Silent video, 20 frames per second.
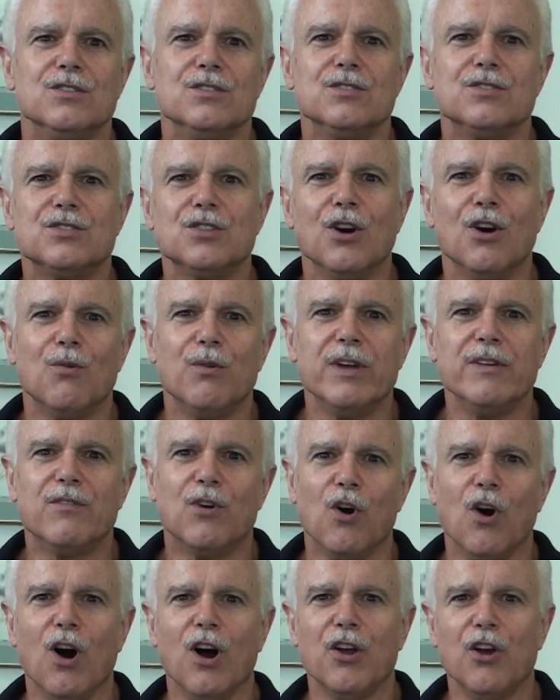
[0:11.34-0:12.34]
So we've
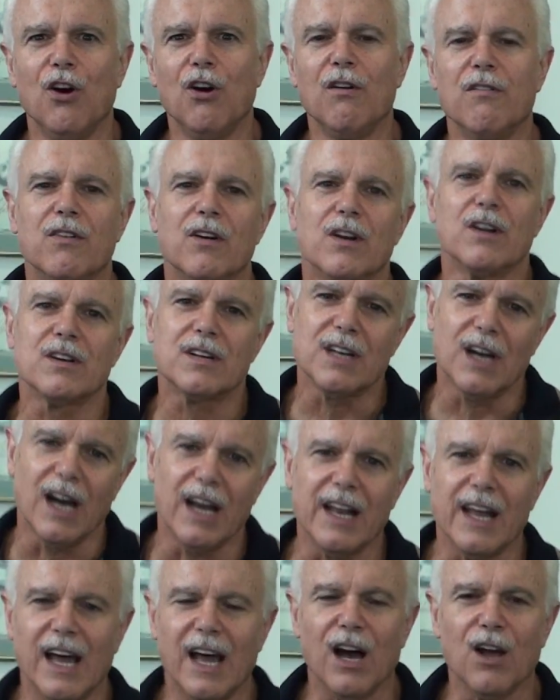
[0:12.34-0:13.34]
gone over
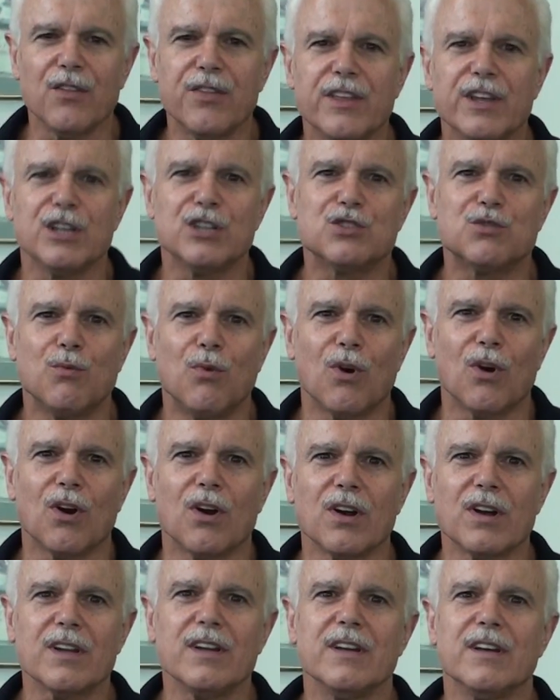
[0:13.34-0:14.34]
kind of how things
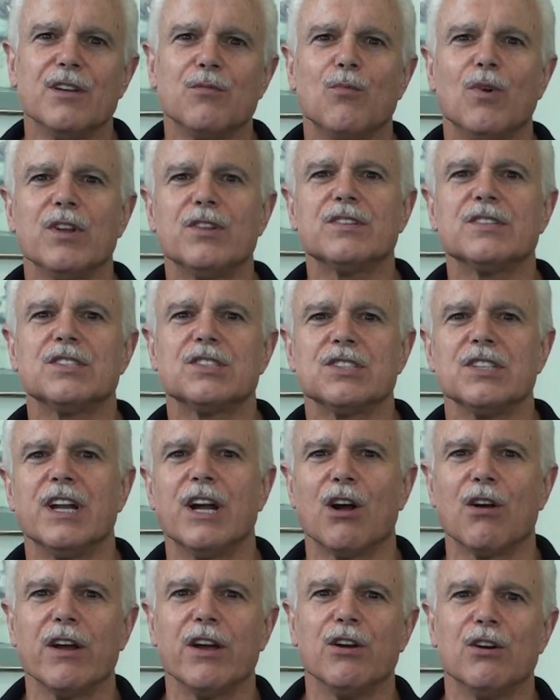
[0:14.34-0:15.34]
work and what the
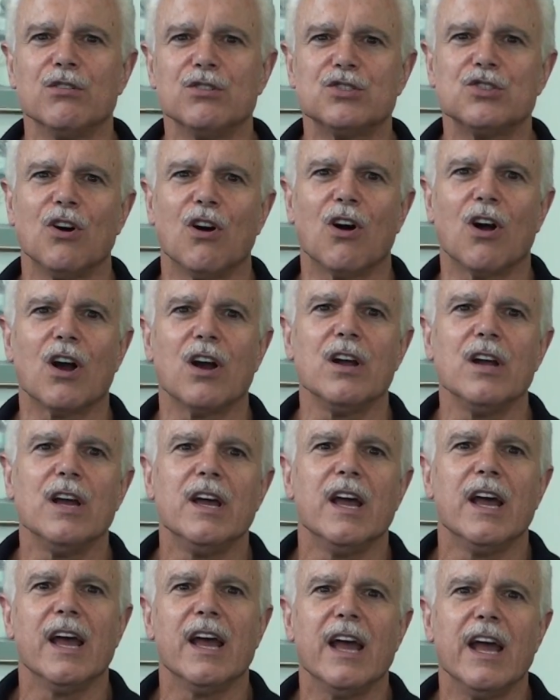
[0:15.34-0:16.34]
scenarios are,
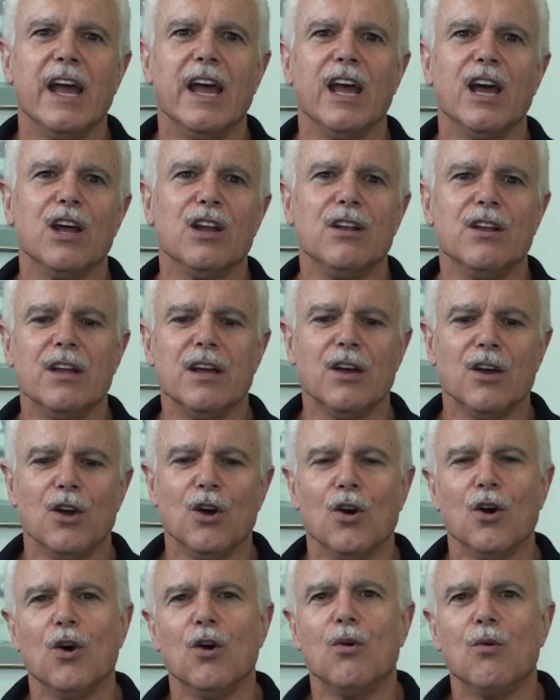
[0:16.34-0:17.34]
and
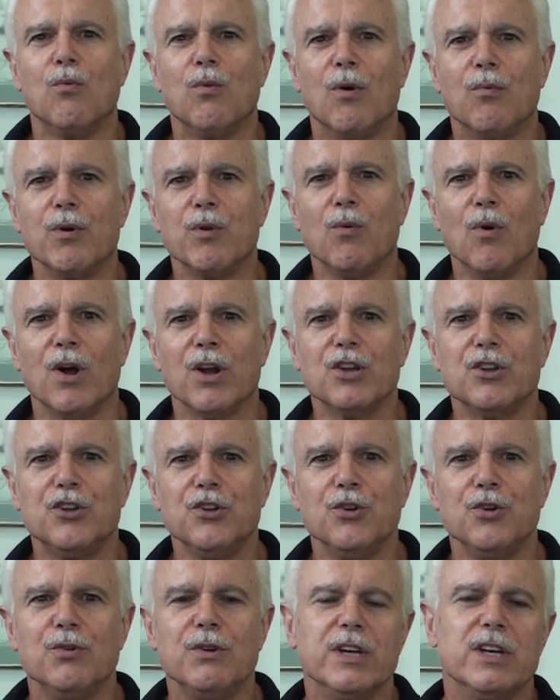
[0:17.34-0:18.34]
what we want to
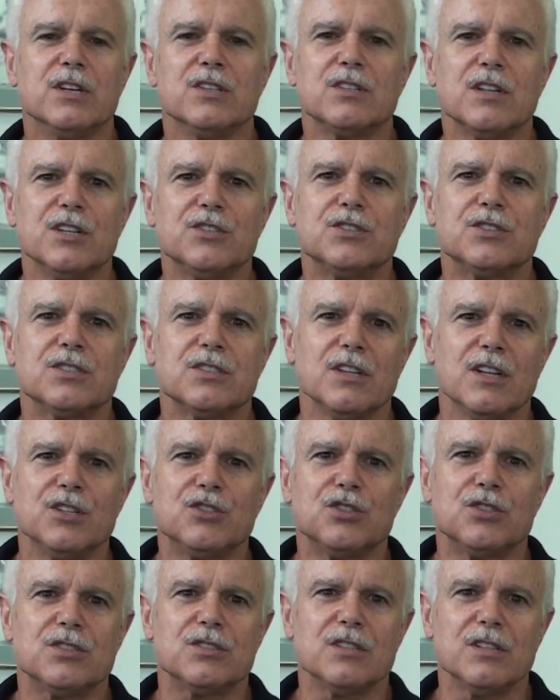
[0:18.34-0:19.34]
do is let's
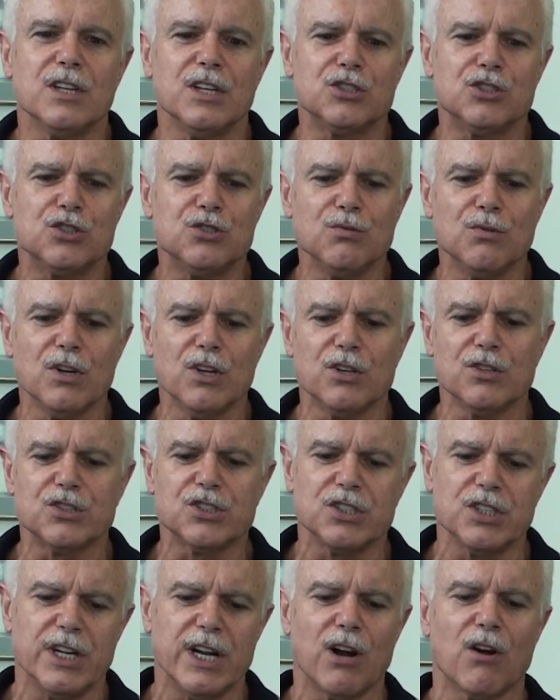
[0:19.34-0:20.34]
do a little
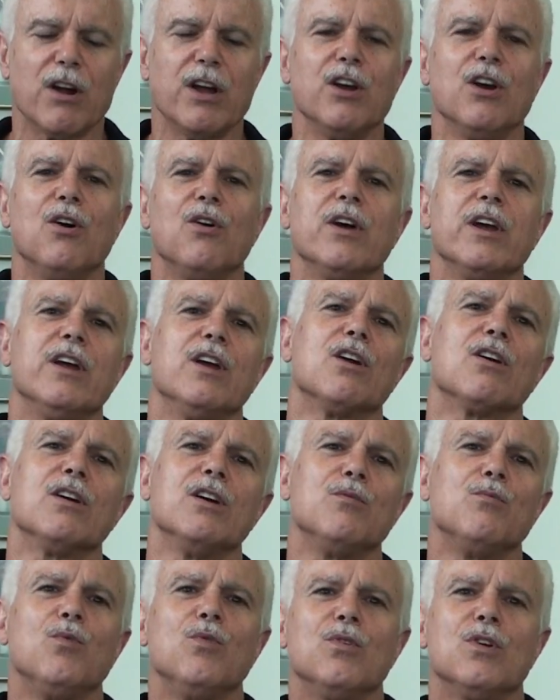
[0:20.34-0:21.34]
scenario here,
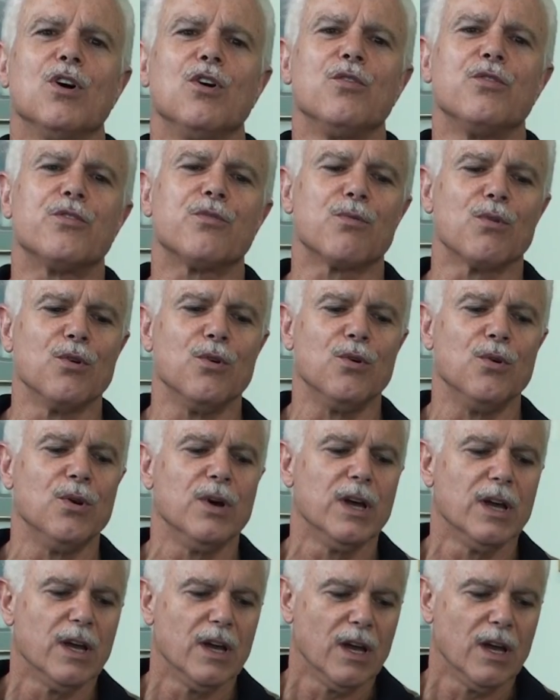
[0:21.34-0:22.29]
and we'll go through.